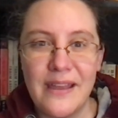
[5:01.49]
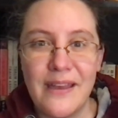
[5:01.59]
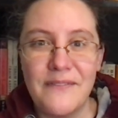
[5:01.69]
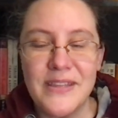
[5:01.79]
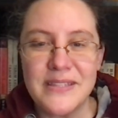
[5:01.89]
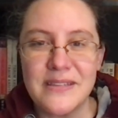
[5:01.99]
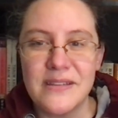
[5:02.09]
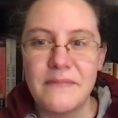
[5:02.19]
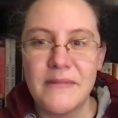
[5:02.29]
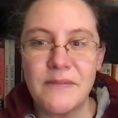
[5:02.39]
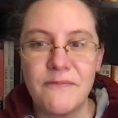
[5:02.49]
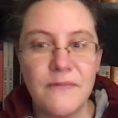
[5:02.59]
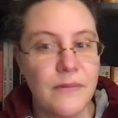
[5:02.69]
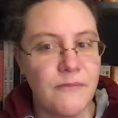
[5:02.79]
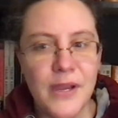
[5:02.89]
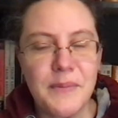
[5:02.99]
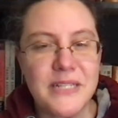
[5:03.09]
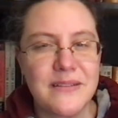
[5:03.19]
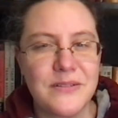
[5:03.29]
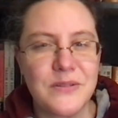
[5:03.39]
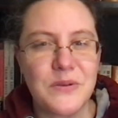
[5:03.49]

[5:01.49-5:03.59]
of this. It very much centers